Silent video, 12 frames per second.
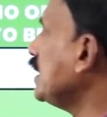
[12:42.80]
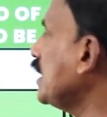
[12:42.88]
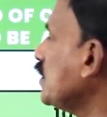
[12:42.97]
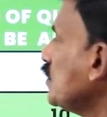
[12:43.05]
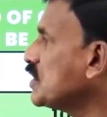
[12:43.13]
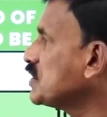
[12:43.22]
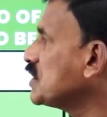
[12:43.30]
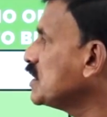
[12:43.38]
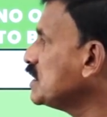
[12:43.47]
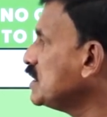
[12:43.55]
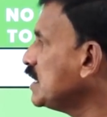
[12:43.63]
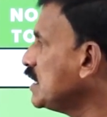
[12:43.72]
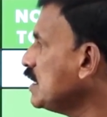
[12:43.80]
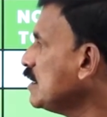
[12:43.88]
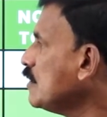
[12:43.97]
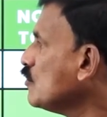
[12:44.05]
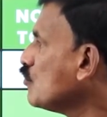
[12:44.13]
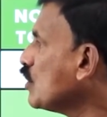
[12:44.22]
A, section A,
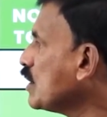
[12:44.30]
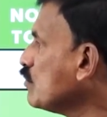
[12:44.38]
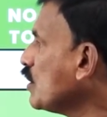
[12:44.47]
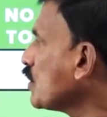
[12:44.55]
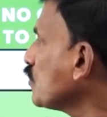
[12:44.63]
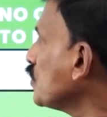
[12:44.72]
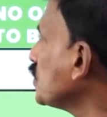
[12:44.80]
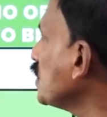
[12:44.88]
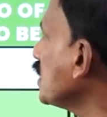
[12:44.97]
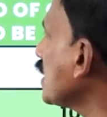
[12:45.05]
one mark question,